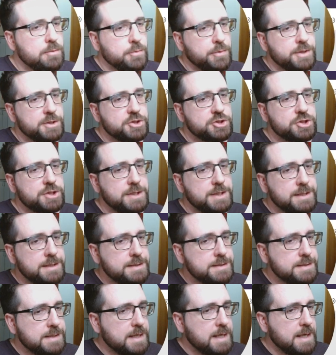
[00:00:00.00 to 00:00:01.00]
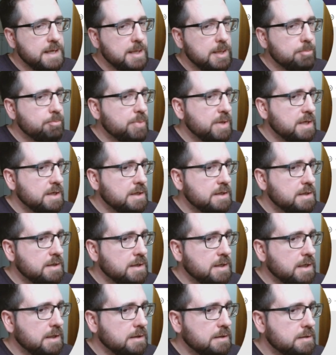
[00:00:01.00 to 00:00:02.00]
which is a pink
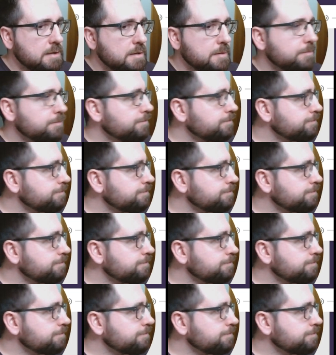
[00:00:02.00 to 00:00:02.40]
color.